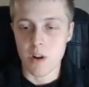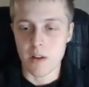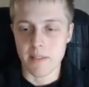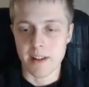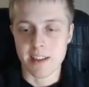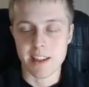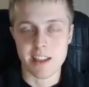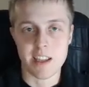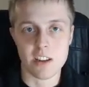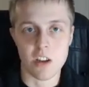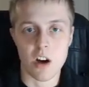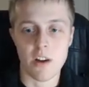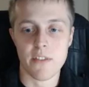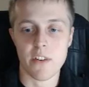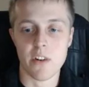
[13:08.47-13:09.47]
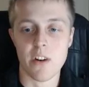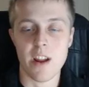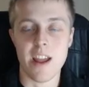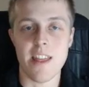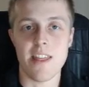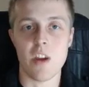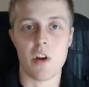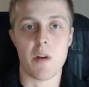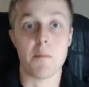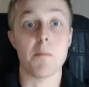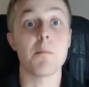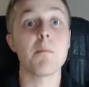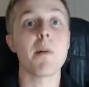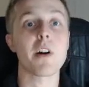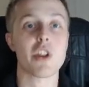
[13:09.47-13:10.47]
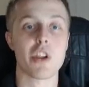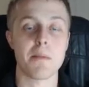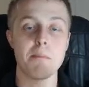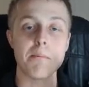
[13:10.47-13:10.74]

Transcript: I'm going to click get the offer, and they're much,